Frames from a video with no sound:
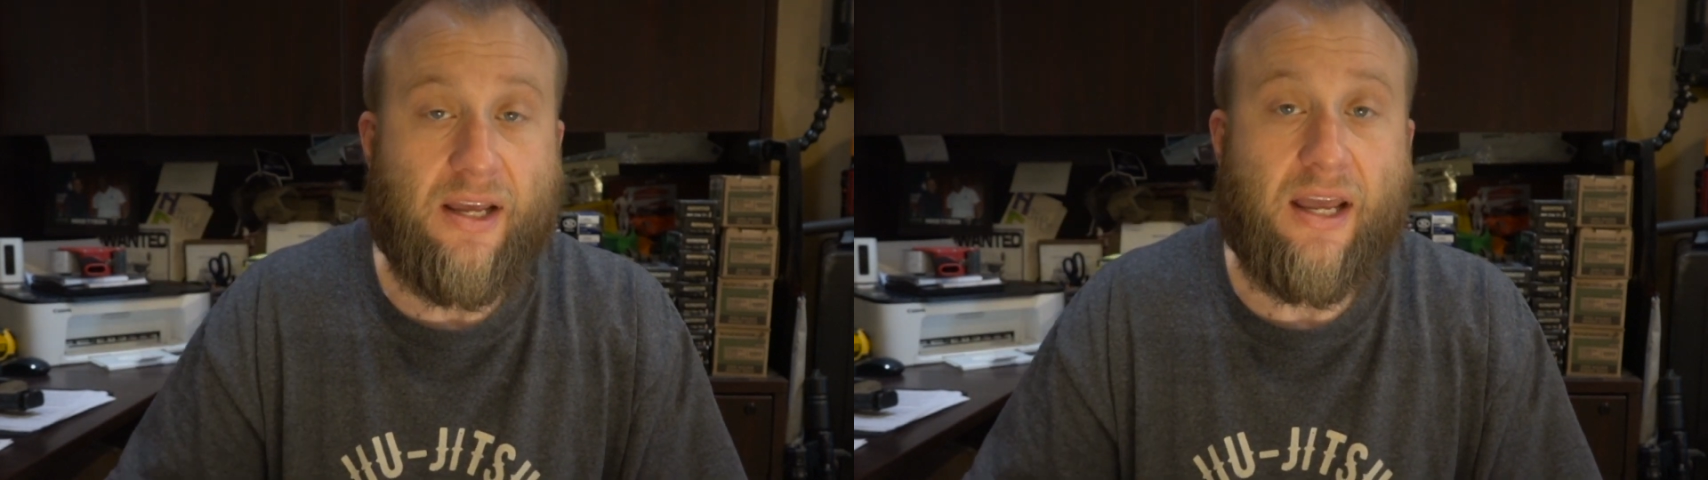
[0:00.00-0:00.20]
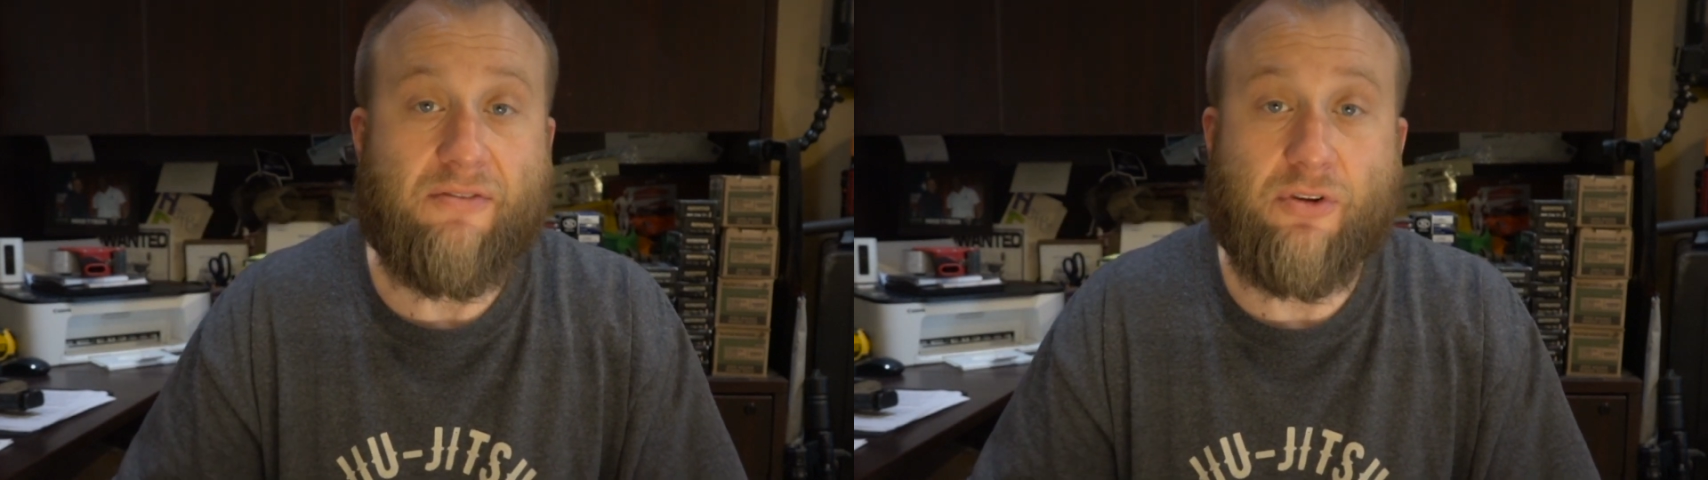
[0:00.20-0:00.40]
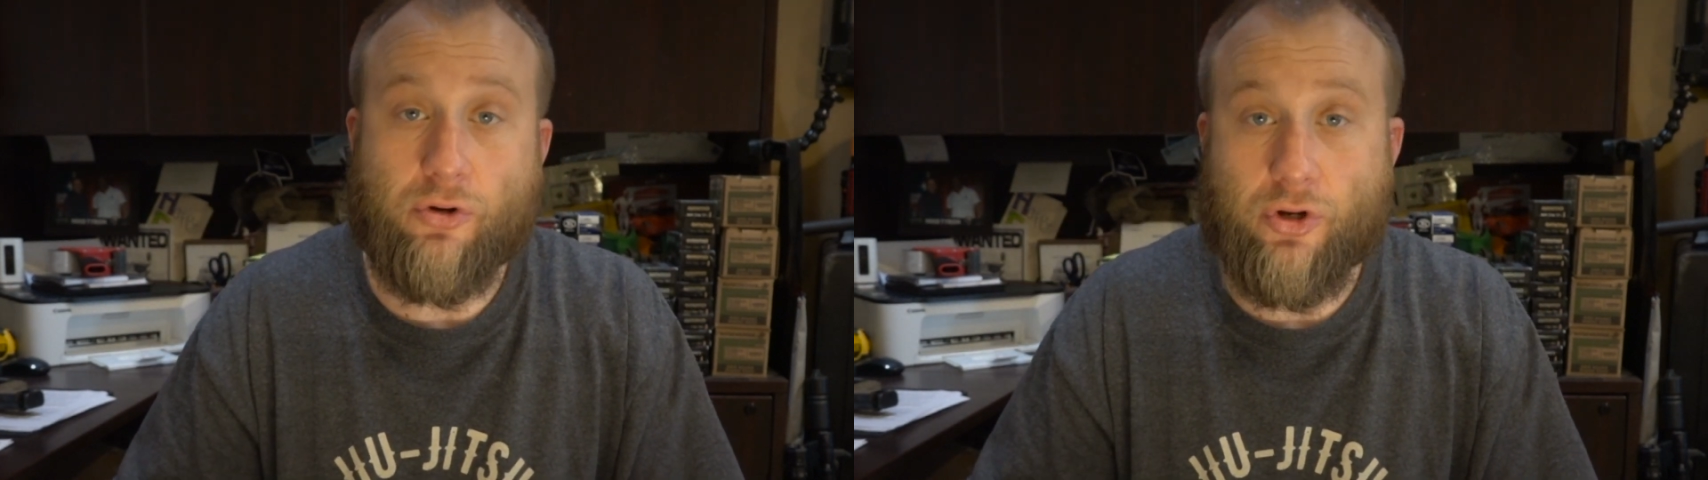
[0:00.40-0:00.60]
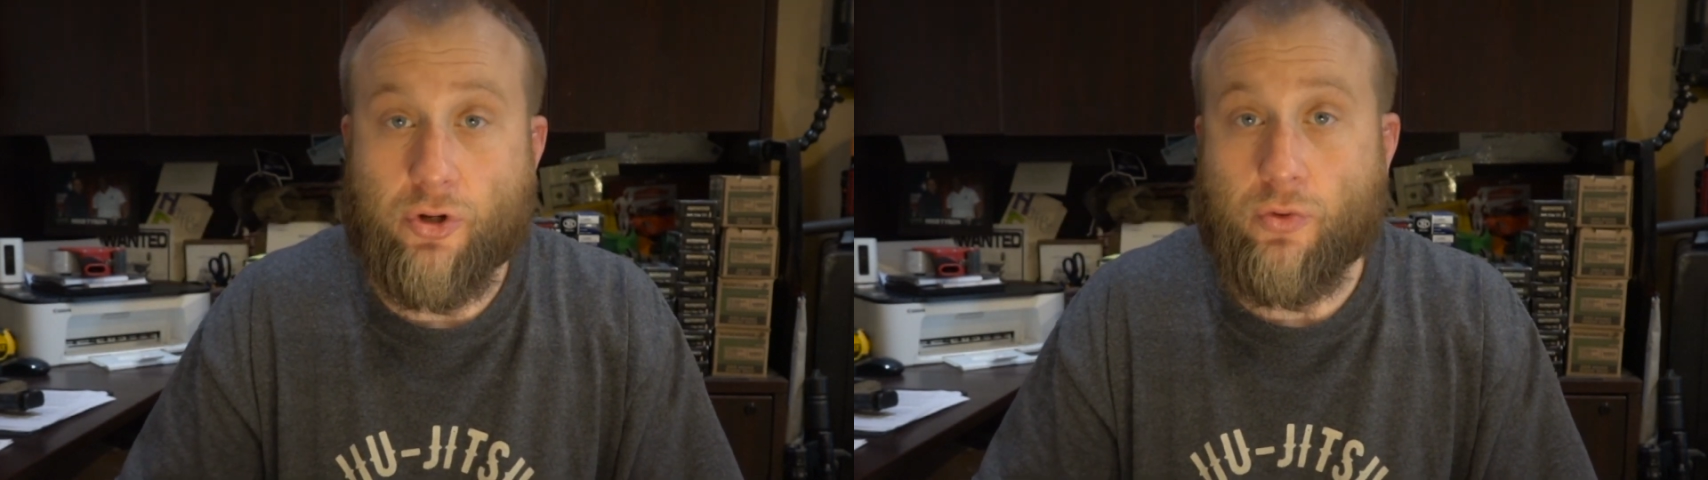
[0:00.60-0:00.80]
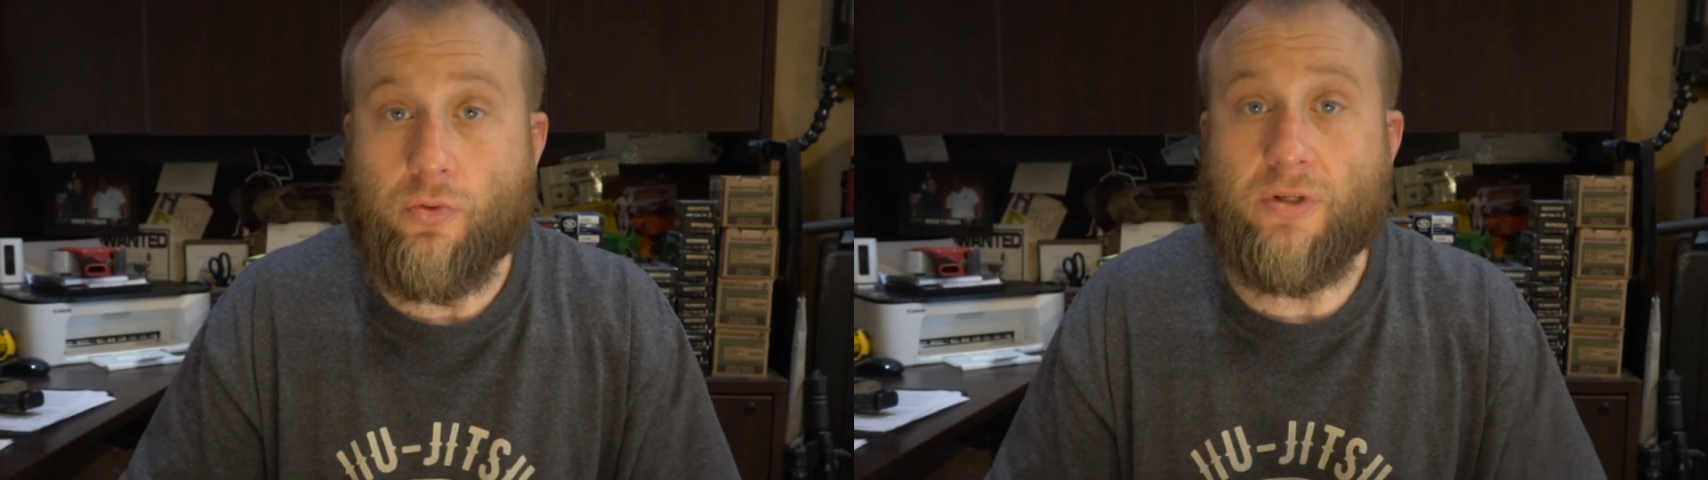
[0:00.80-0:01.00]
If you're
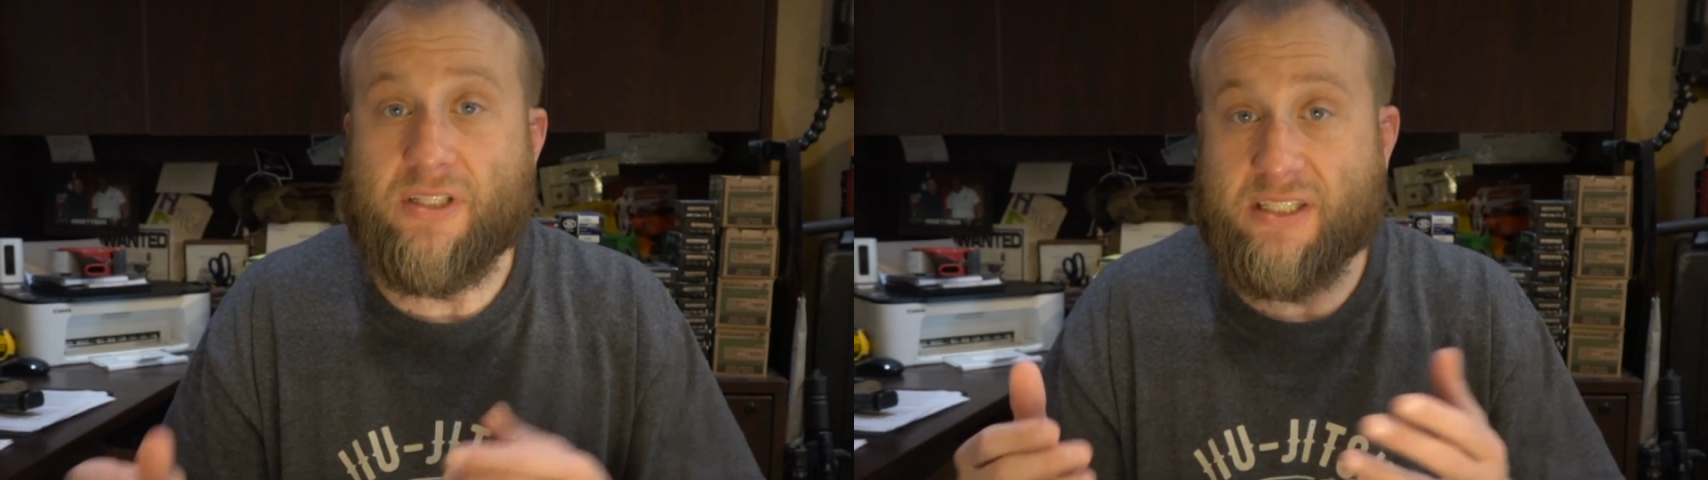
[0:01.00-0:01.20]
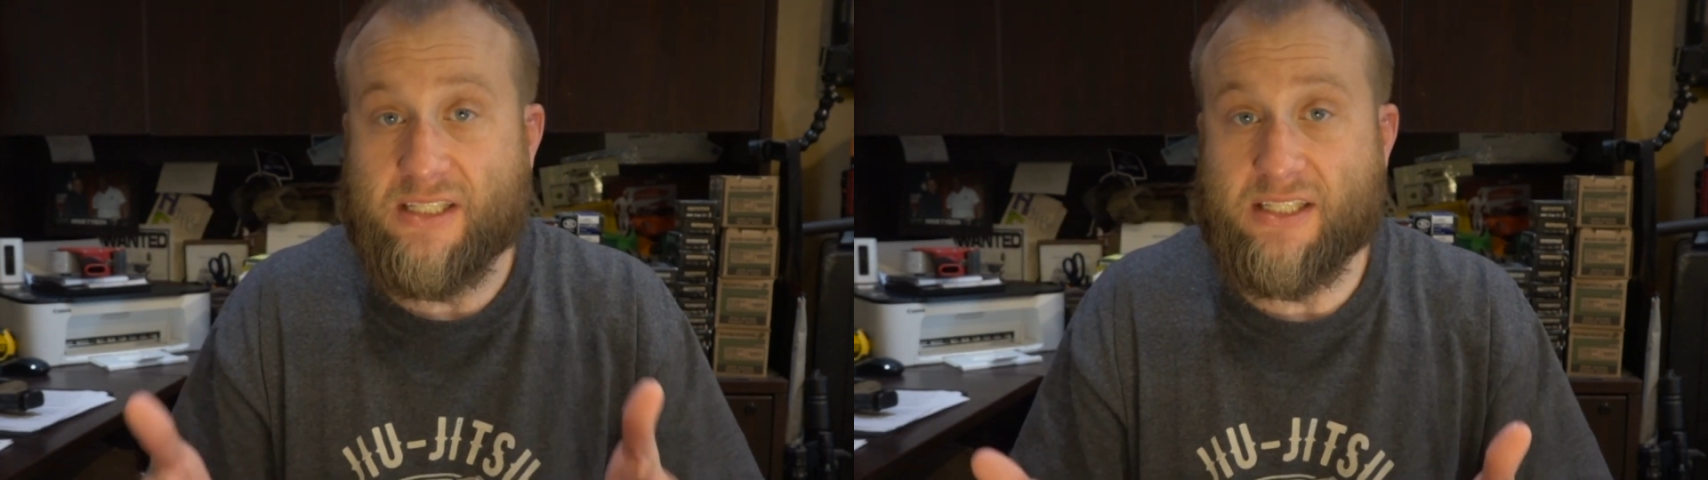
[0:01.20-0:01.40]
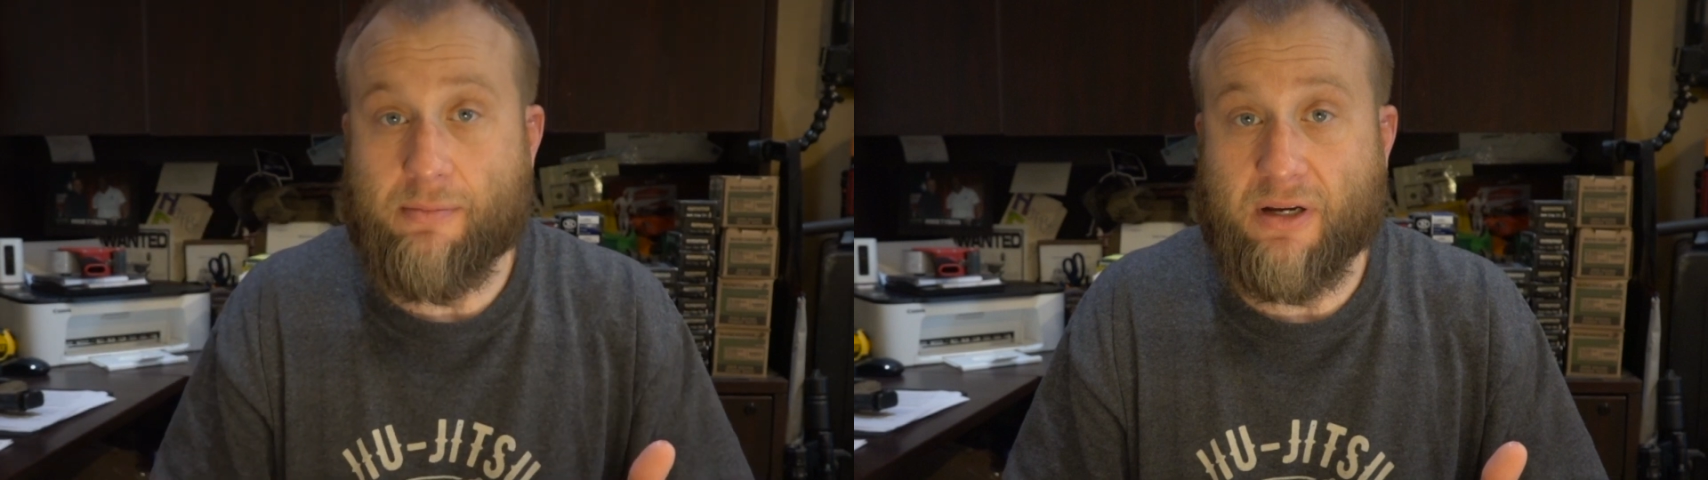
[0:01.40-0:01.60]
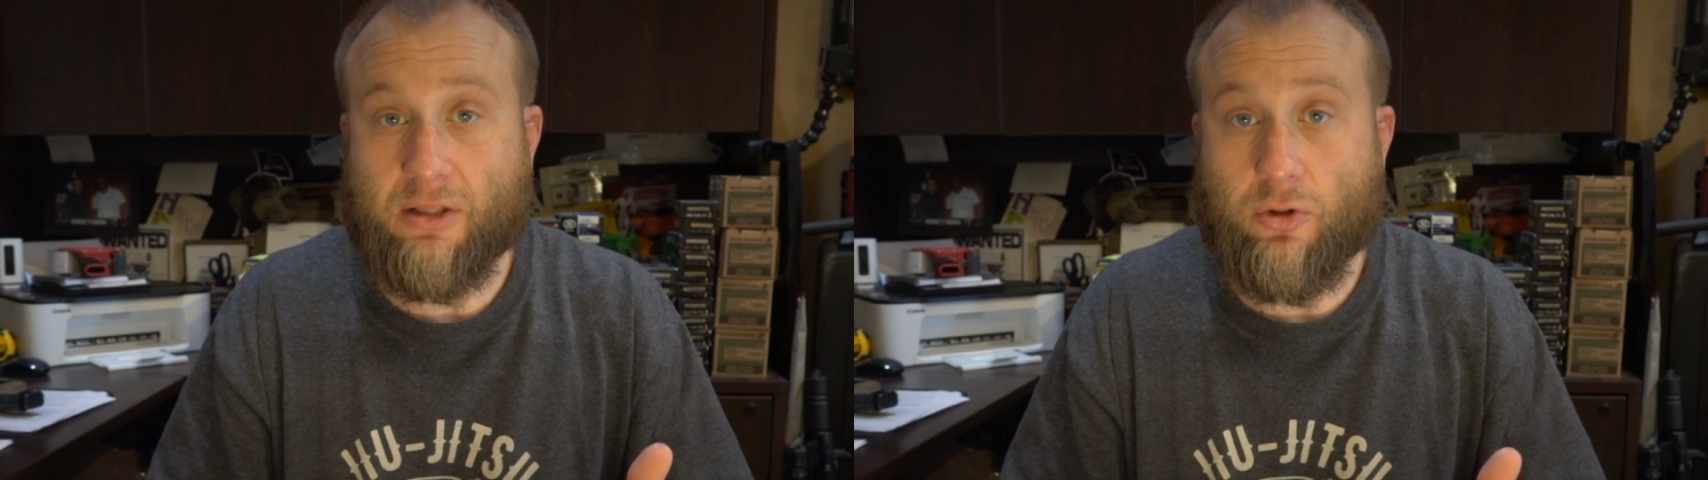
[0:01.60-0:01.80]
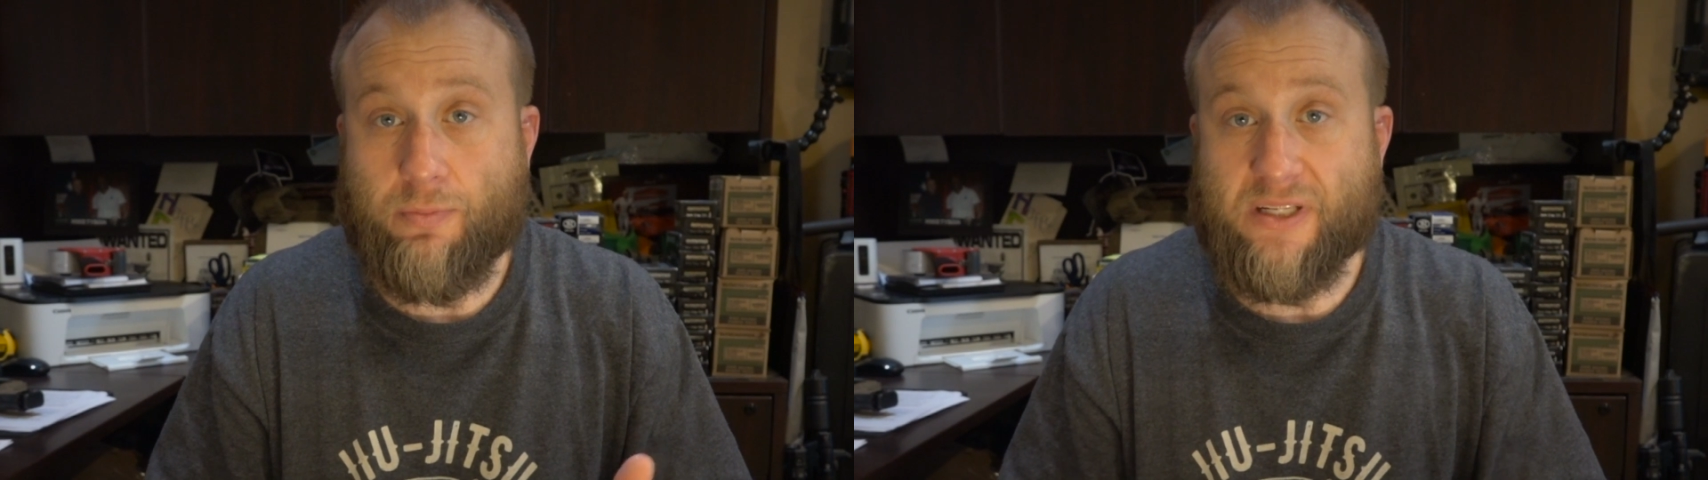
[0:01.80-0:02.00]
new to systemic
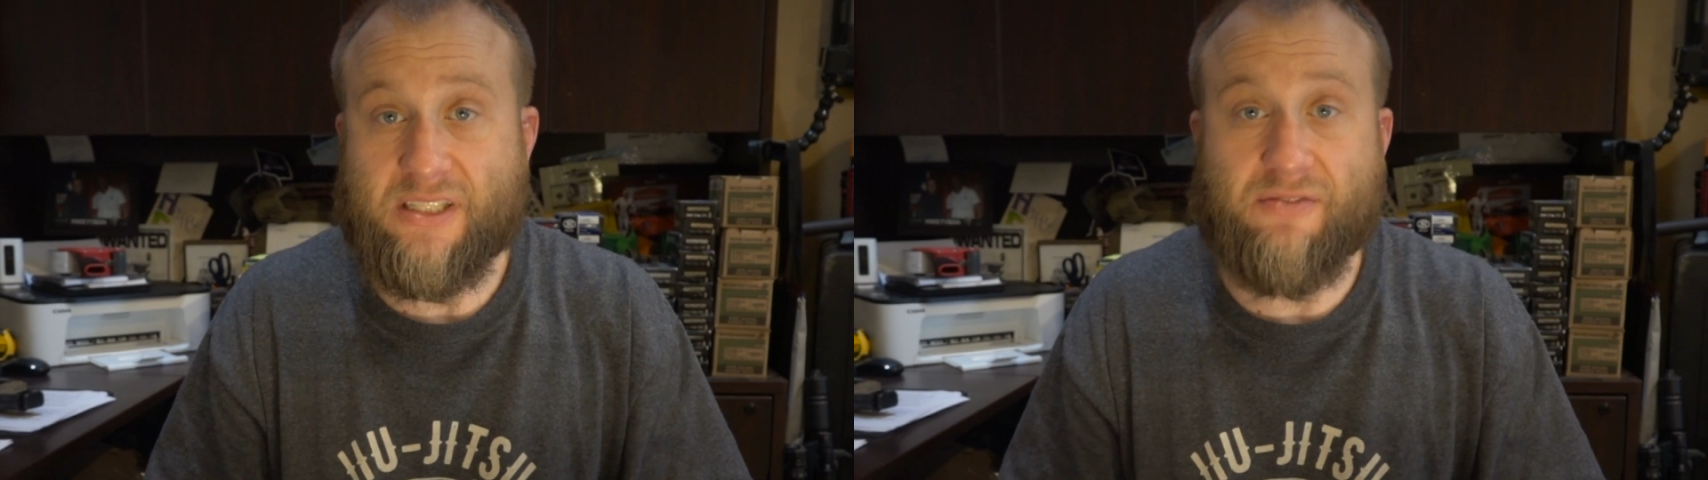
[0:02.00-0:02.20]
lupus,